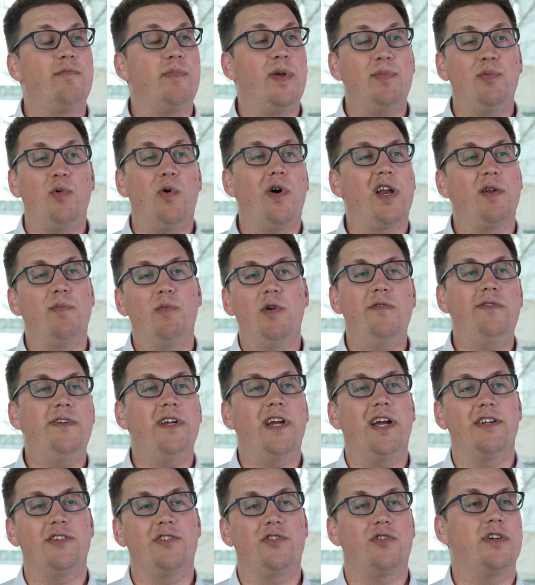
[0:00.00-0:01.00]
people want to move
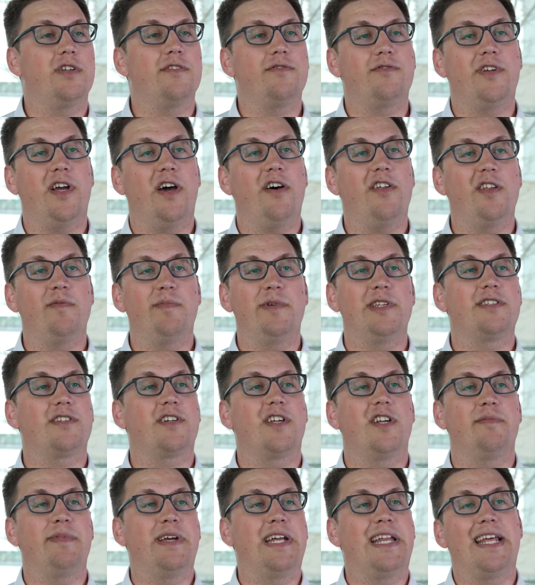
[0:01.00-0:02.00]
here, I sort of tell them it's
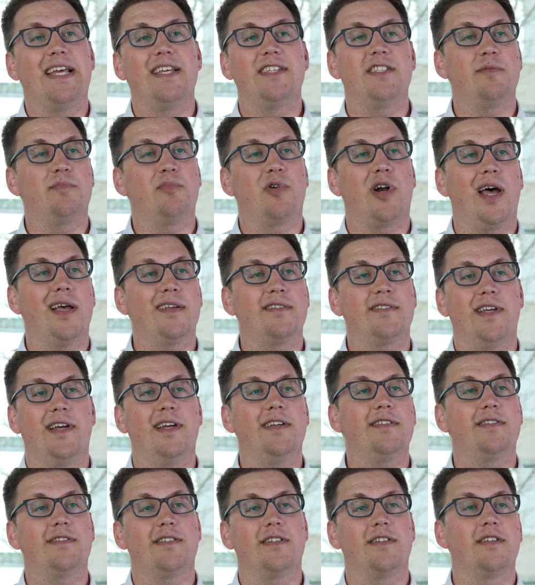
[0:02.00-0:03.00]
going to be an easy
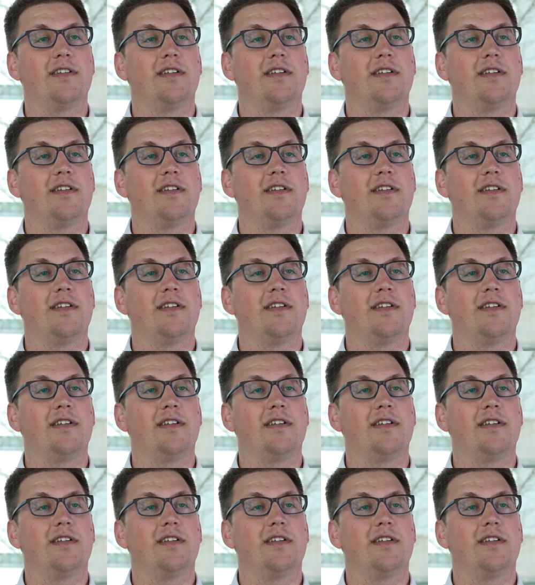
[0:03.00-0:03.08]
process and